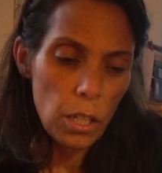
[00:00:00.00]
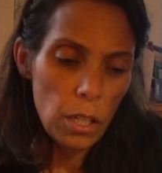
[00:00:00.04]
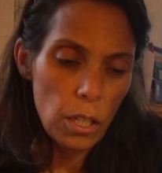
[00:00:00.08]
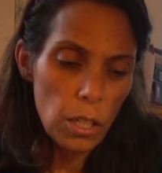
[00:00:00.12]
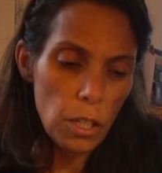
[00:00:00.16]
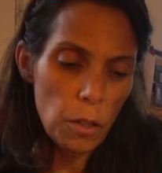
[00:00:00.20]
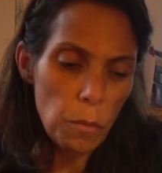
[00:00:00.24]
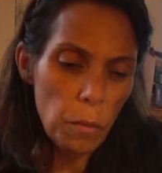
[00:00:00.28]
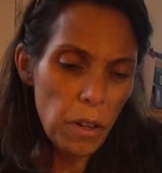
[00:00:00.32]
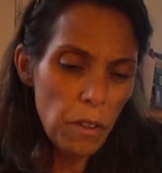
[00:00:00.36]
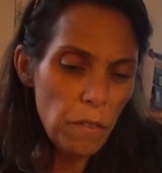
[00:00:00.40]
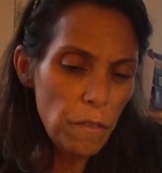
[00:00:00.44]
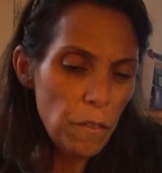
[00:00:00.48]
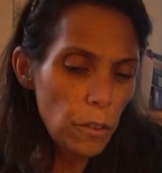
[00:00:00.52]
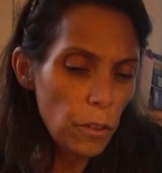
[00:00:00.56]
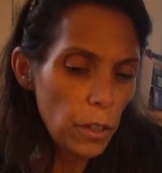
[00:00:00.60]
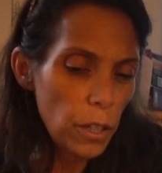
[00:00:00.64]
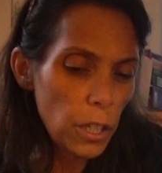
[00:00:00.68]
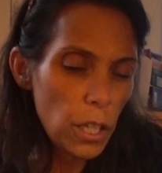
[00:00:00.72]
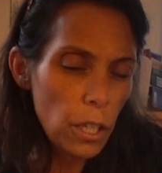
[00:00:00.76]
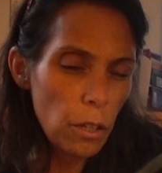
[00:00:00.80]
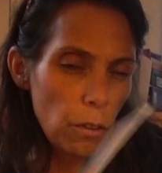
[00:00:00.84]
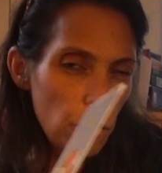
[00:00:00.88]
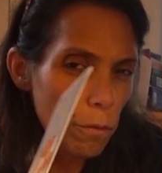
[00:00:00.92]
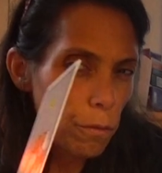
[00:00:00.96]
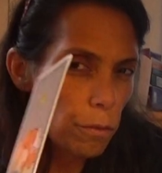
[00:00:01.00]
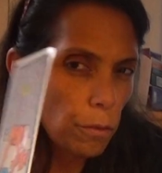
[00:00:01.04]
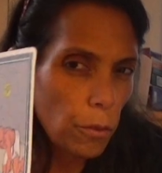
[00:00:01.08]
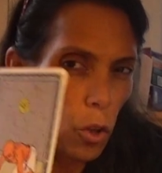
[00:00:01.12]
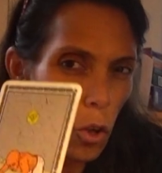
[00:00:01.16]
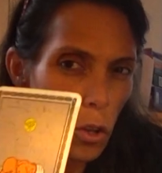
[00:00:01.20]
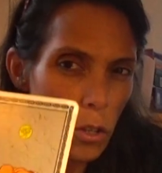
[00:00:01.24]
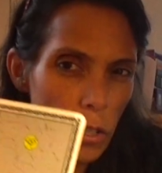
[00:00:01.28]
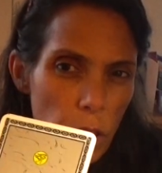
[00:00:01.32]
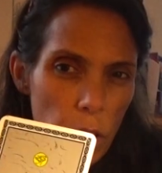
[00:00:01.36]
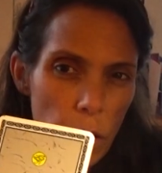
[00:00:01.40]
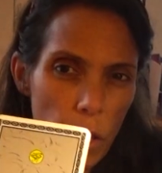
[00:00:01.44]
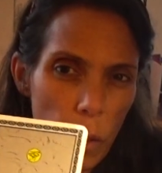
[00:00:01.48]
You might feel like you've
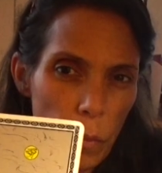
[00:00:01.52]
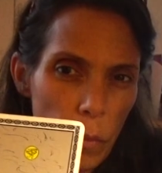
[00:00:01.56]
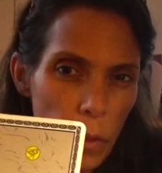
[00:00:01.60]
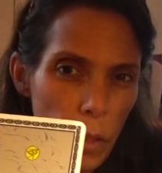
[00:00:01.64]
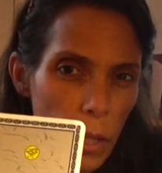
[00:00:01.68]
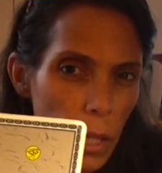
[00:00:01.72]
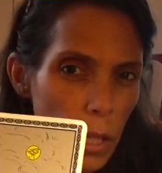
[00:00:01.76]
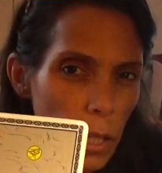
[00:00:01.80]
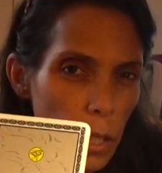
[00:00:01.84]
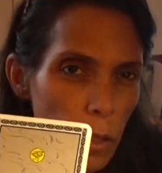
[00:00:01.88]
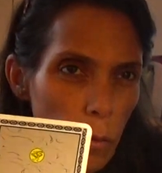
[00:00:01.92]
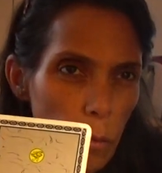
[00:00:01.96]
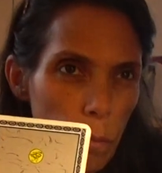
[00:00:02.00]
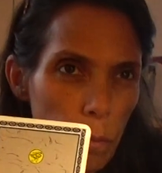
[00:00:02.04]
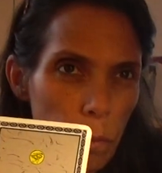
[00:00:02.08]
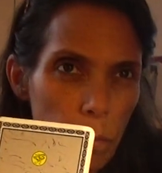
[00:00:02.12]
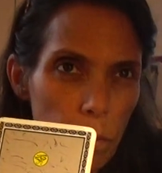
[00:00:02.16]
lost something